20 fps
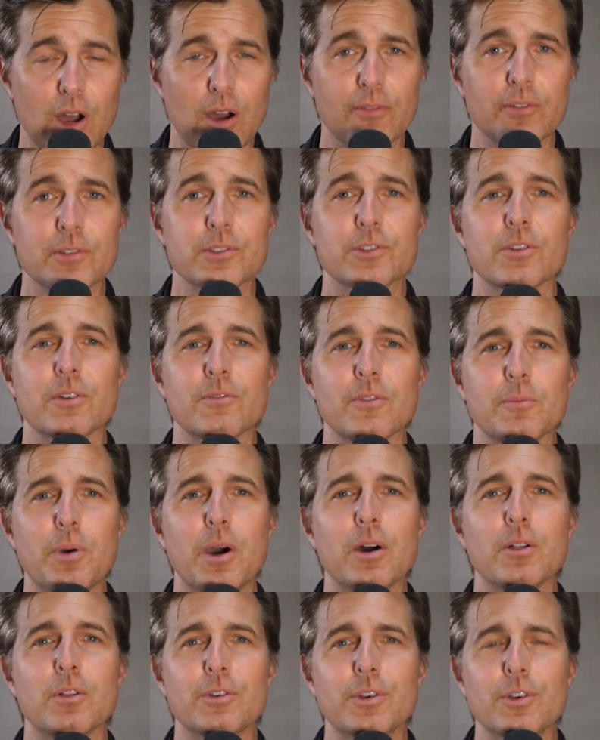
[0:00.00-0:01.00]
officer of
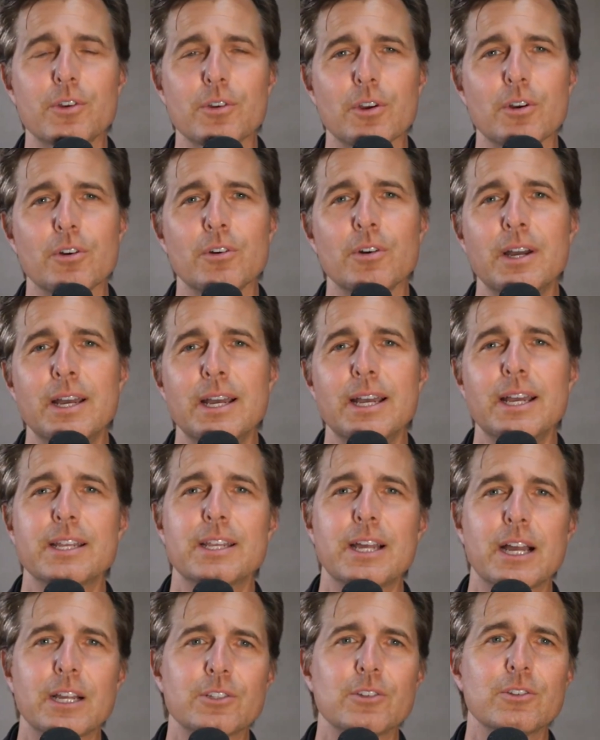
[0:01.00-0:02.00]
Apollo Neuro,
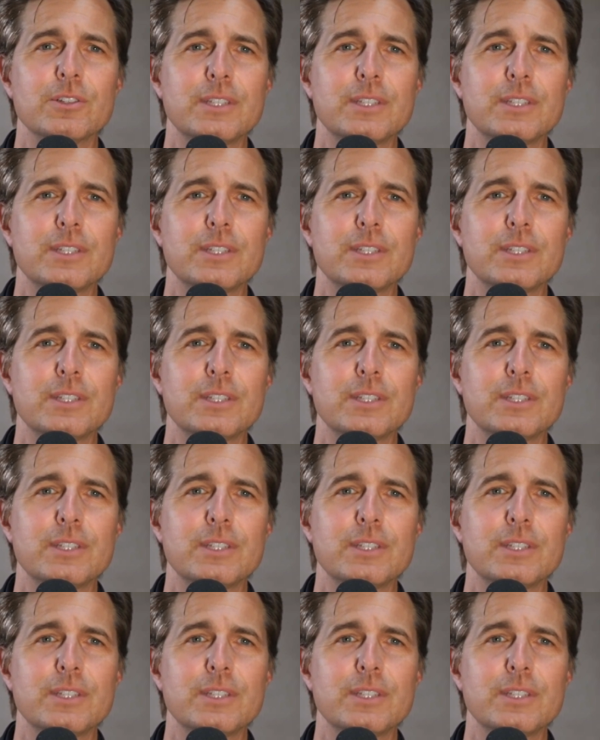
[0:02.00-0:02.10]
Dr.